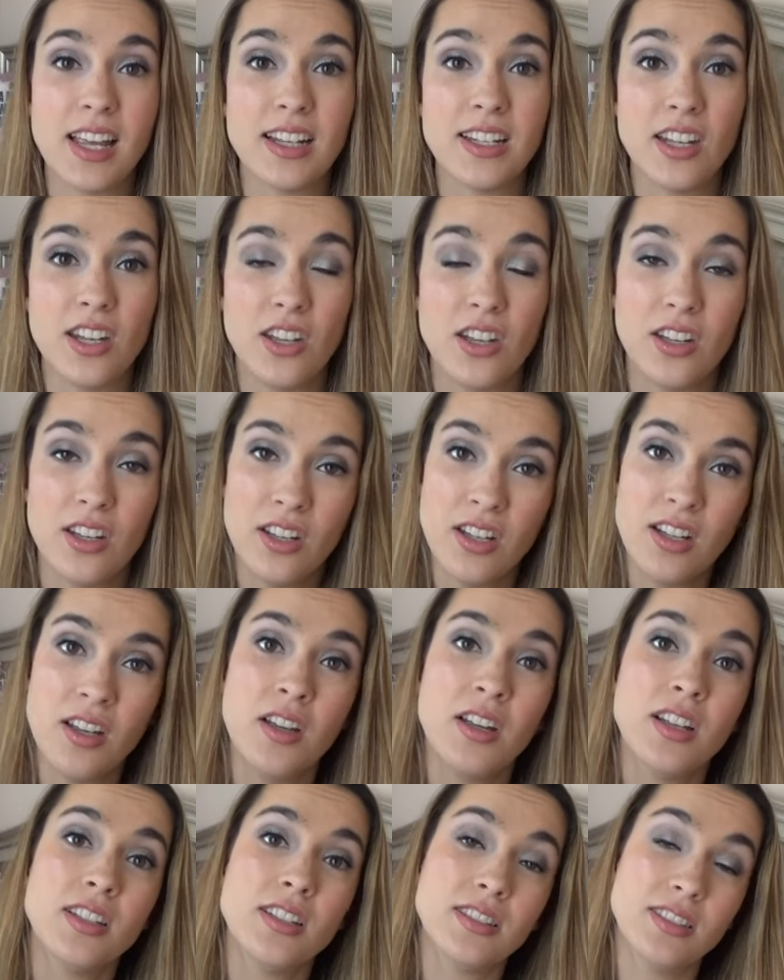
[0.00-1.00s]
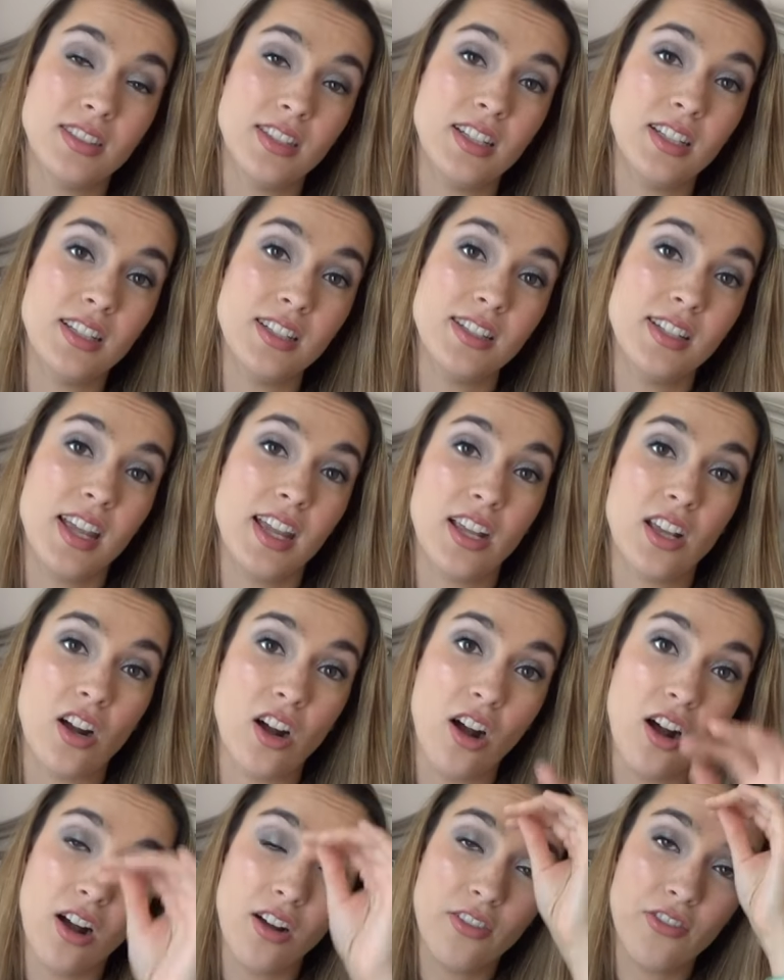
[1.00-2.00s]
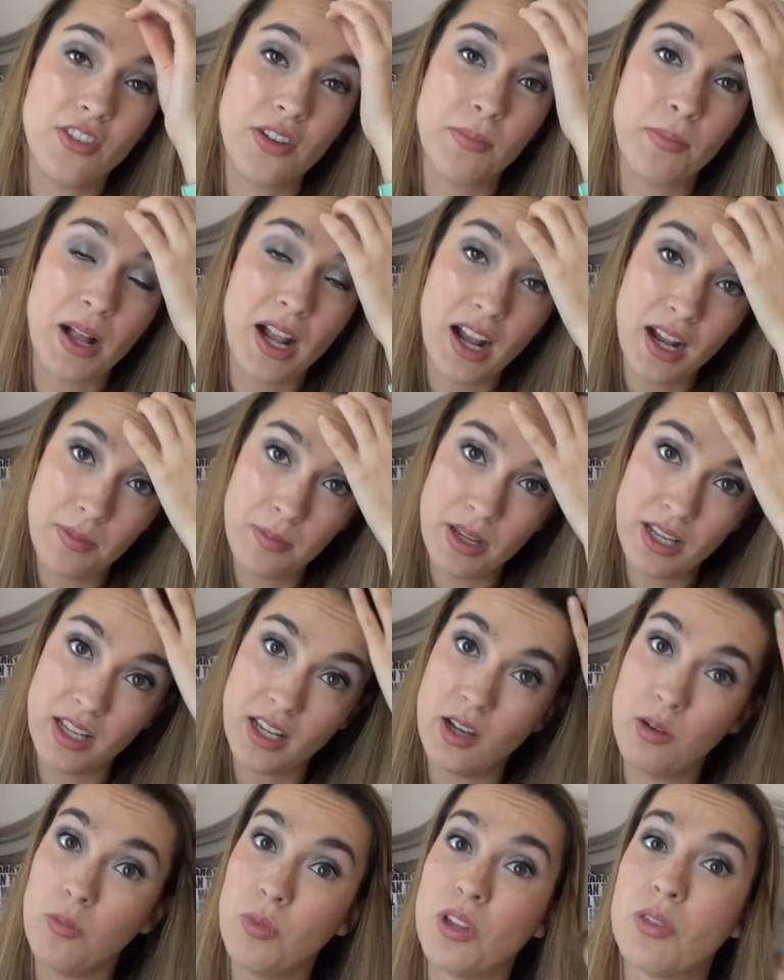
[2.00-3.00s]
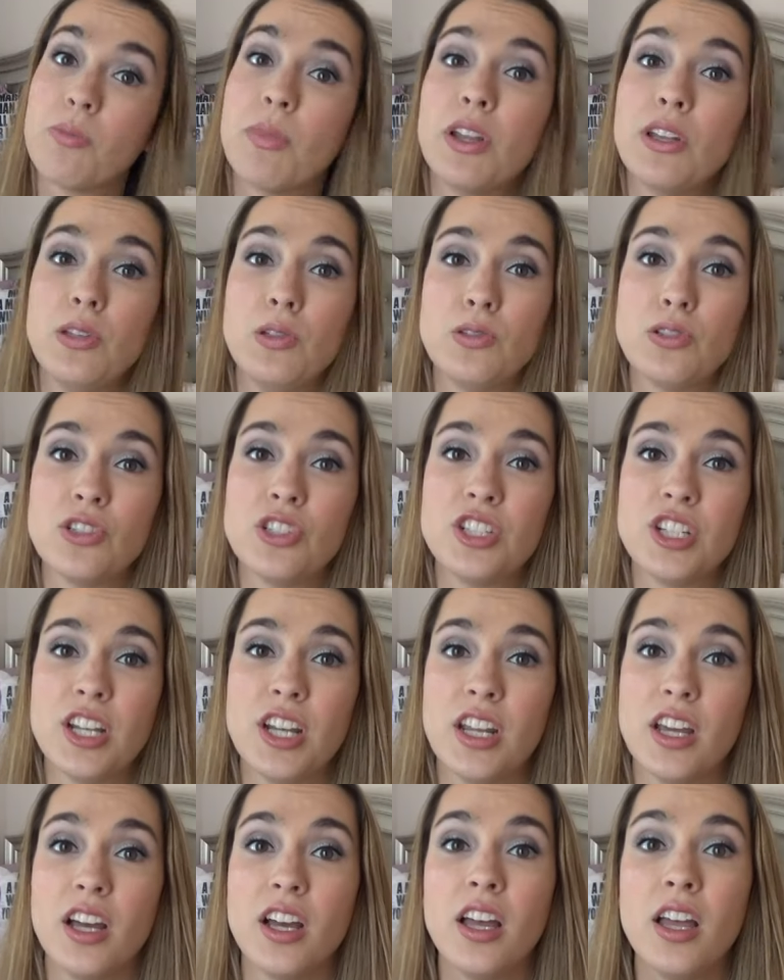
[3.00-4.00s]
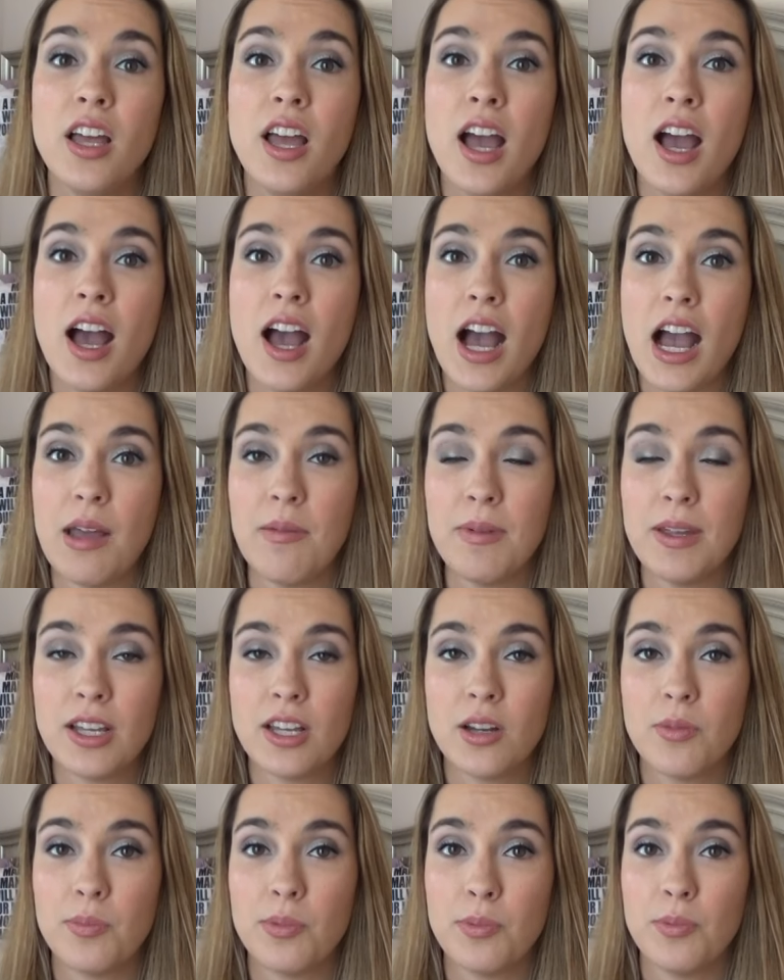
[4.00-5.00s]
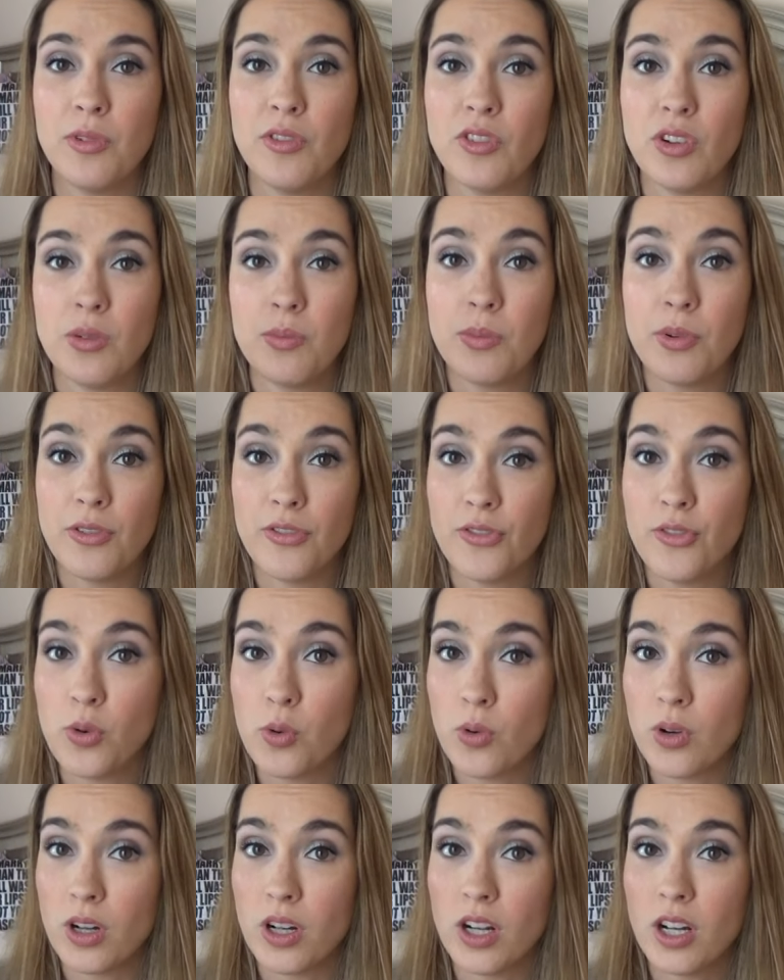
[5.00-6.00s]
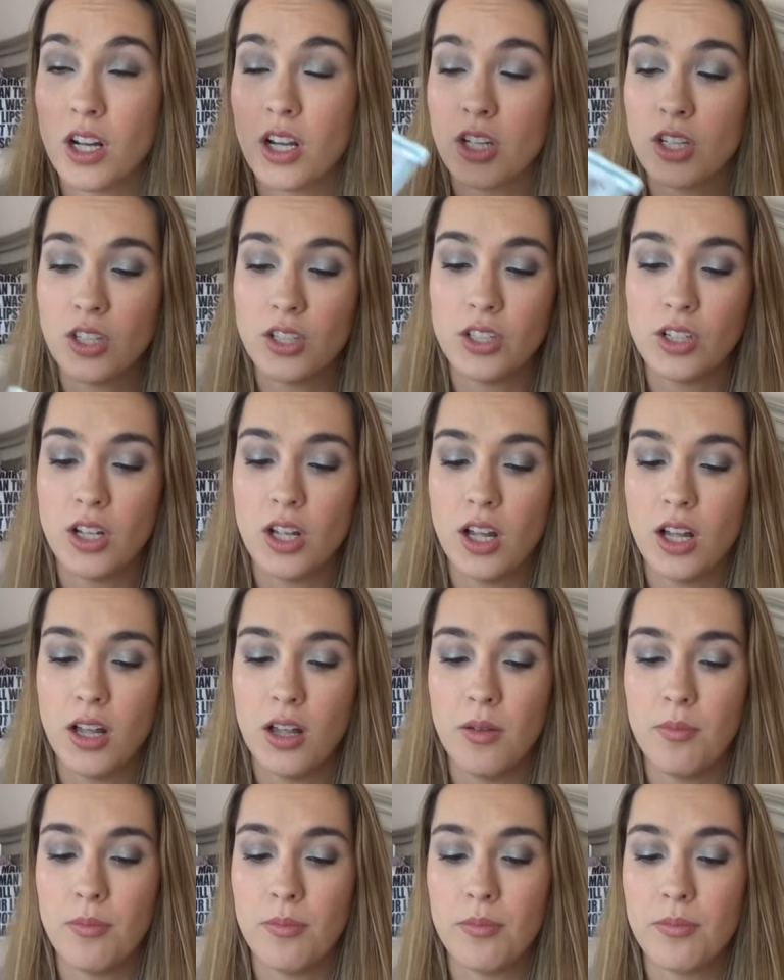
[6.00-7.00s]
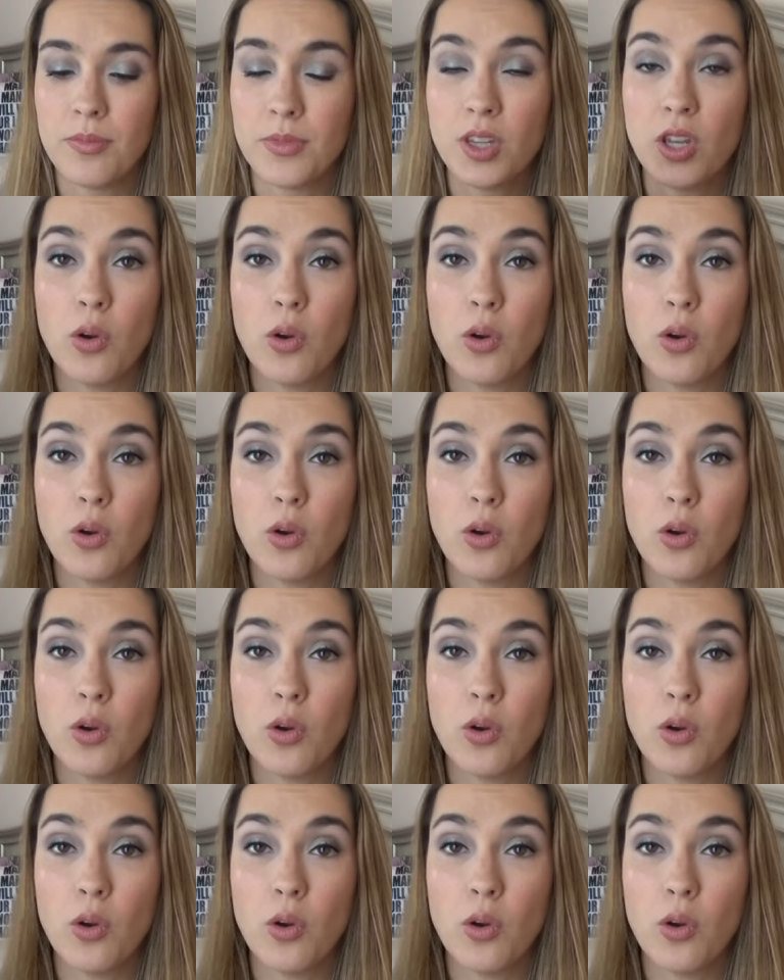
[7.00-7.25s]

I did, did take off my eye makeup with my Neutrogena eye makeup remover before um,